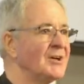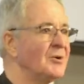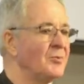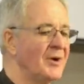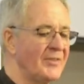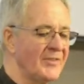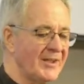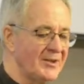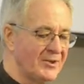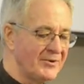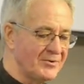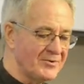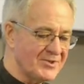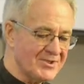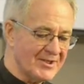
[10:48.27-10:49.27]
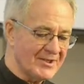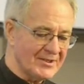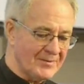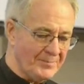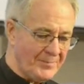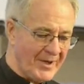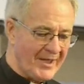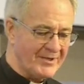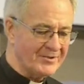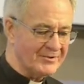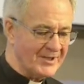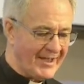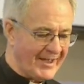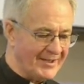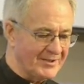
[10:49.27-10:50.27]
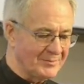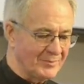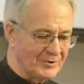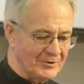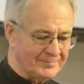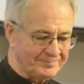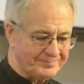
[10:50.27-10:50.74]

when they lose a companion animal,